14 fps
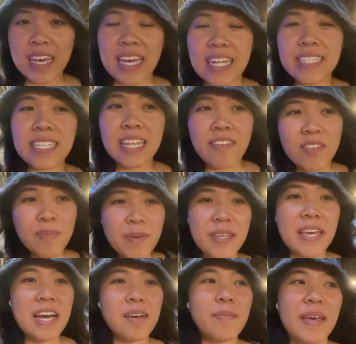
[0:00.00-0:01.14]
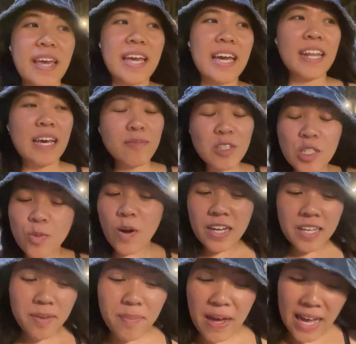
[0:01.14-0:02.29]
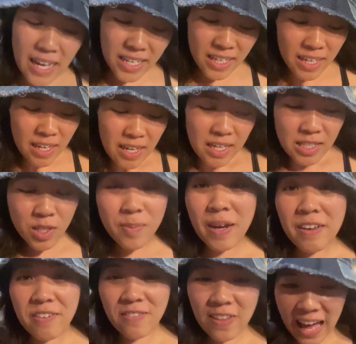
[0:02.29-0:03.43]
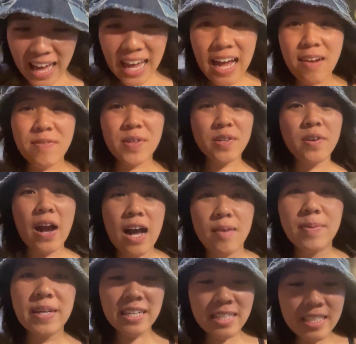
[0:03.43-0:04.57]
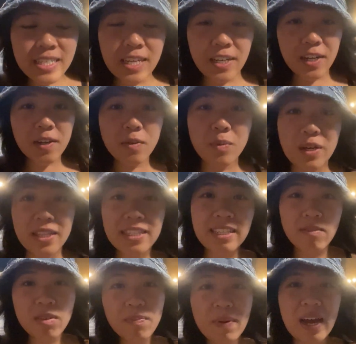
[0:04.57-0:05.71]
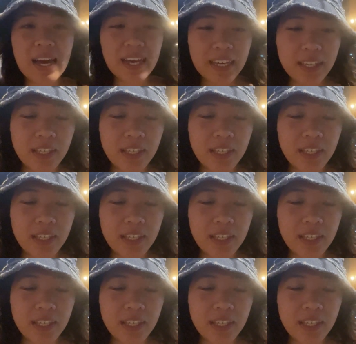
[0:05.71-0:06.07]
It's 11 p.m. and I'm just walking back to my flat after grabbing dinner with some of my